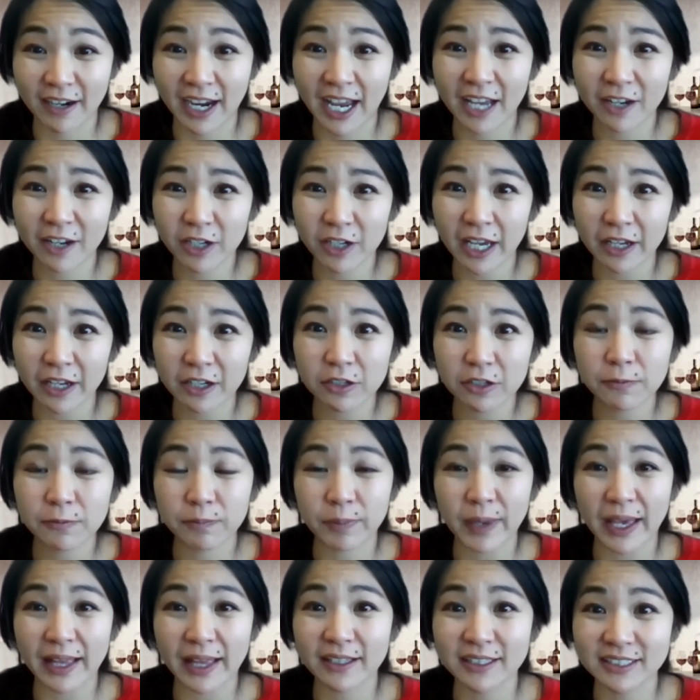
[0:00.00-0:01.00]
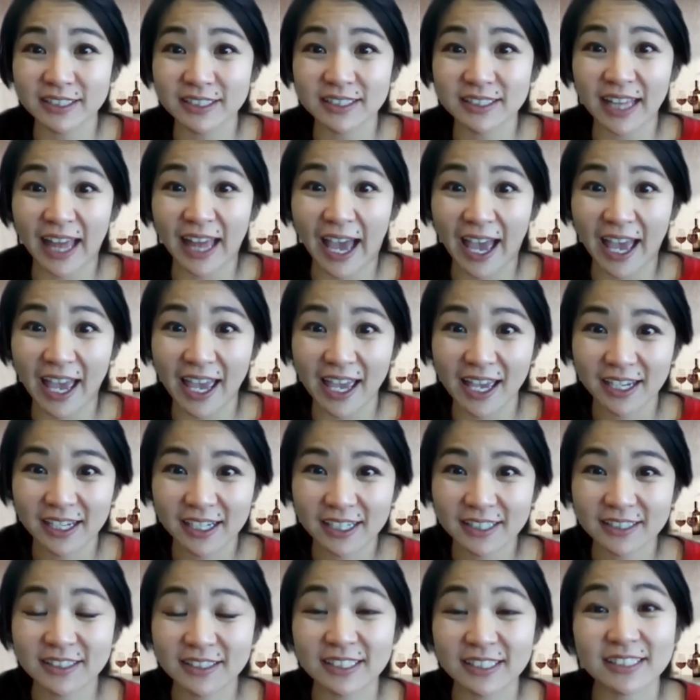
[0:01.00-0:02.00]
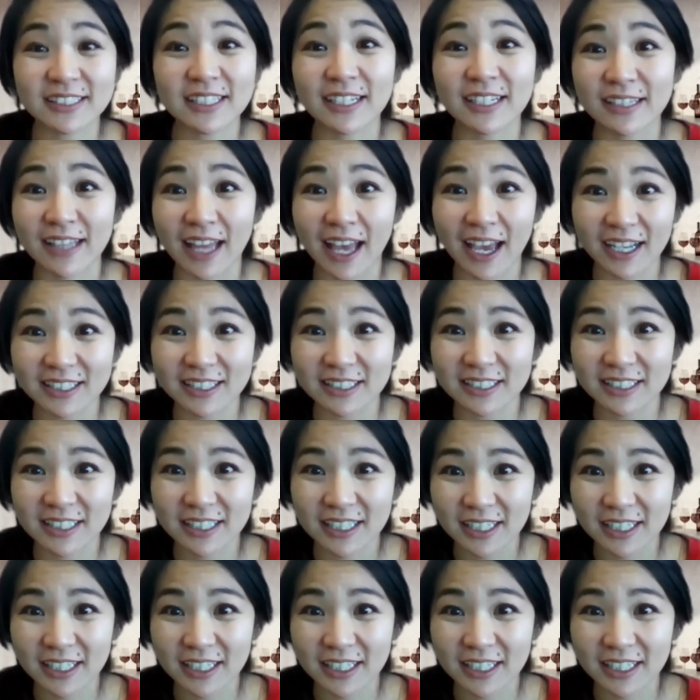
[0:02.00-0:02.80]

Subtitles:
How do you balance that disconnect?